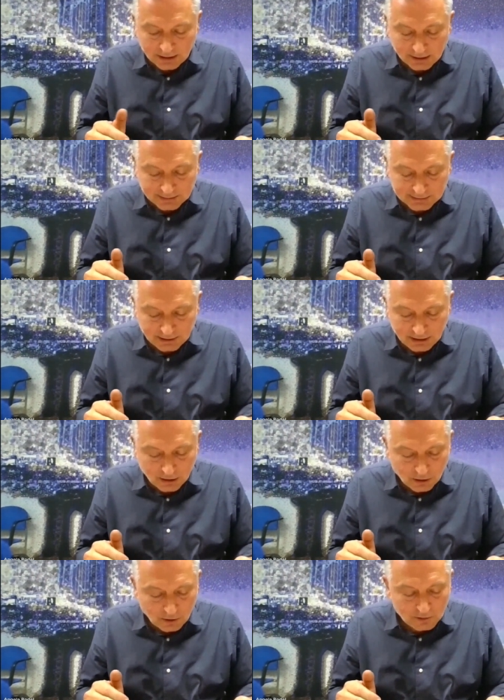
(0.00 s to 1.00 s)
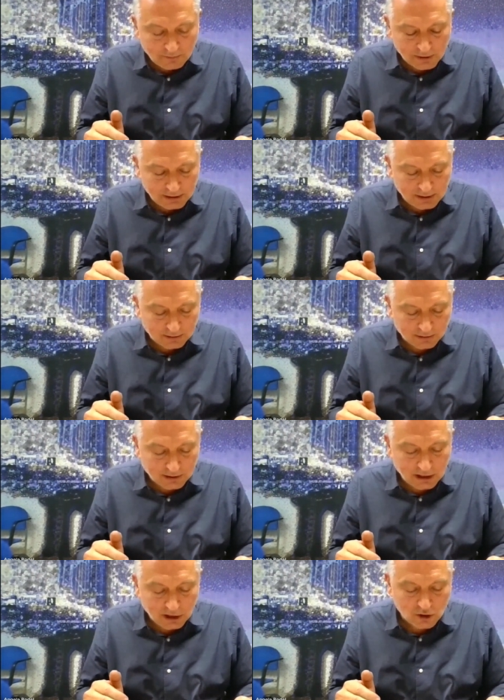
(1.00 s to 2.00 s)
They can see all the
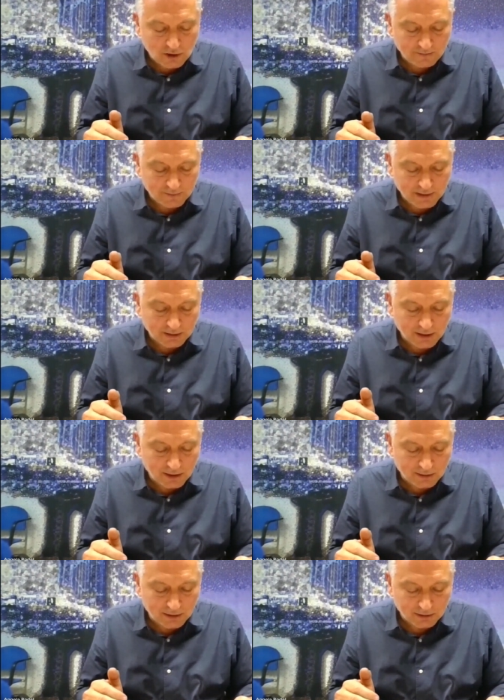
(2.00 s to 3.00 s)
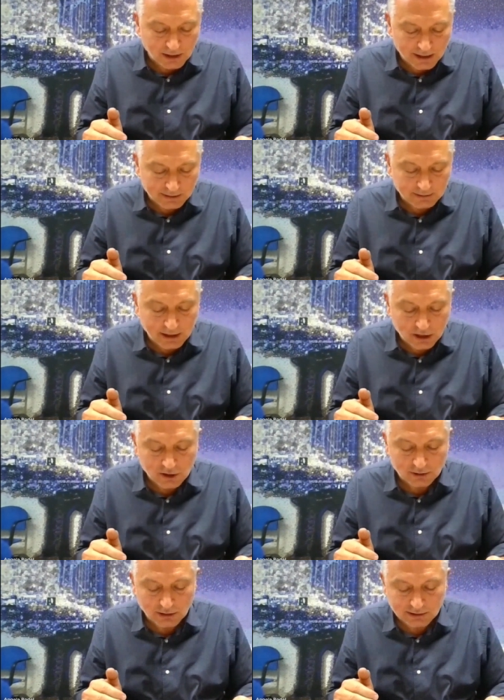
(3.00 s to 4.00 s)
political kitsch that underlies
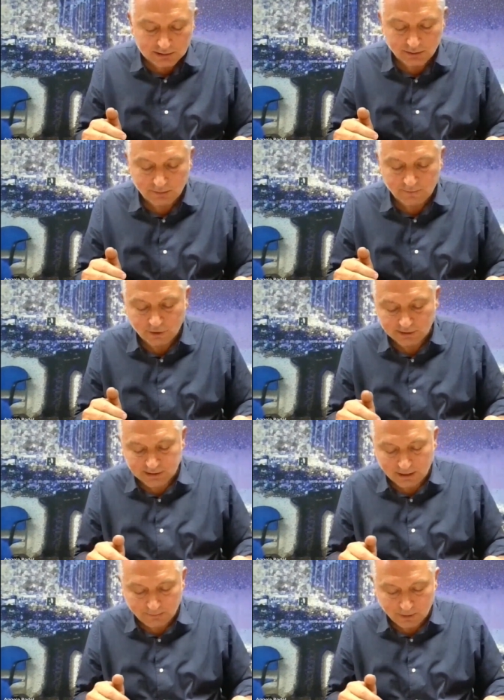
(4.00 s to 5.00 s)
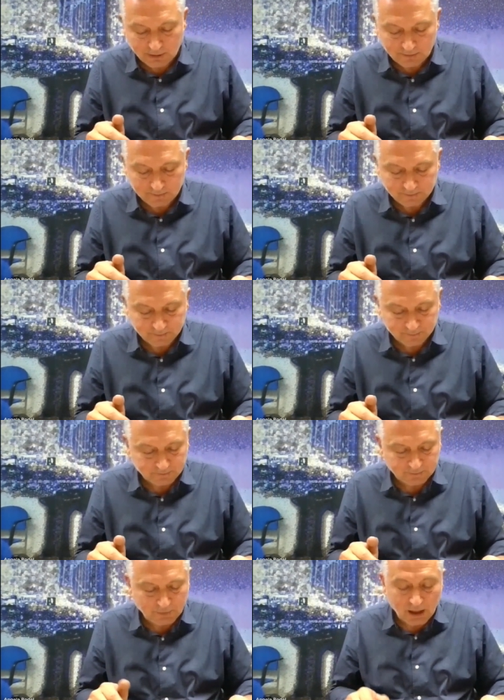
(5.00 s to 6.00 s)
nationalism, for example.
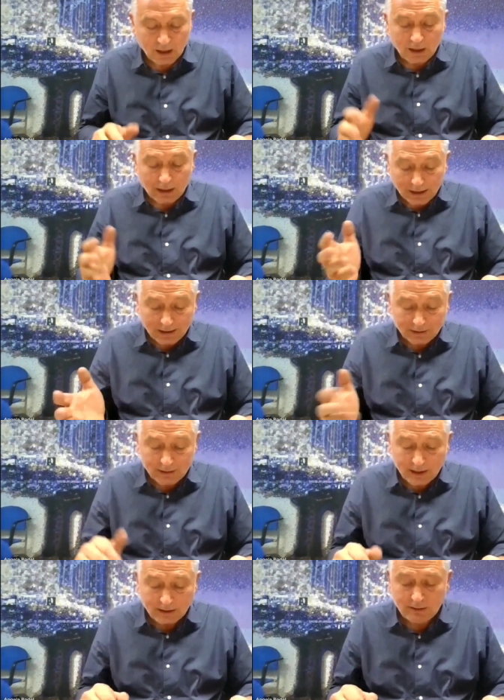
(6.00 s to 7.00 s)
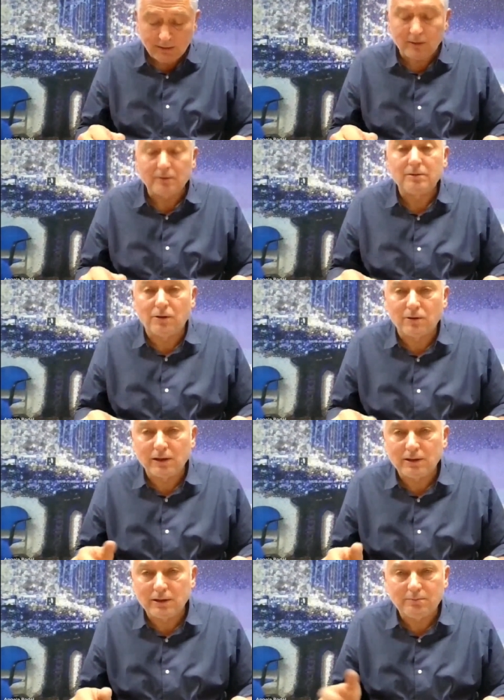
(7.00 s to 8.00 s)
And that is
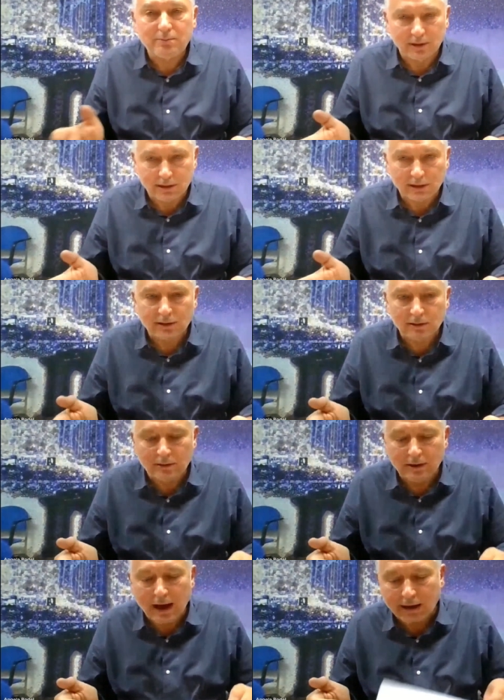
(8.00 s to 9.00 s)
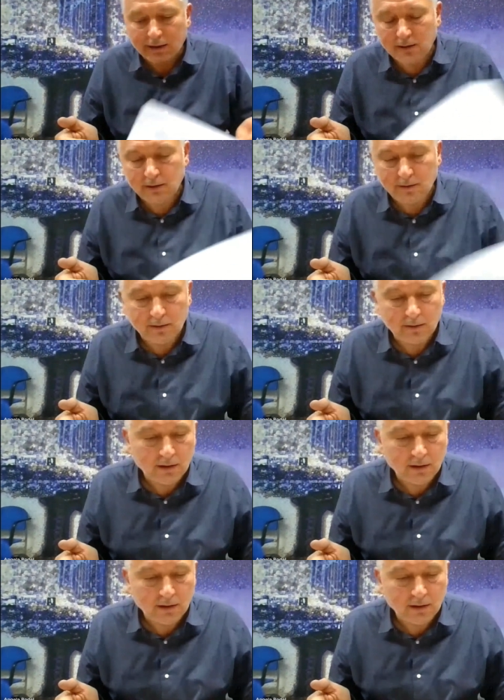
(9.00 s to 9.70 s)
already a political act.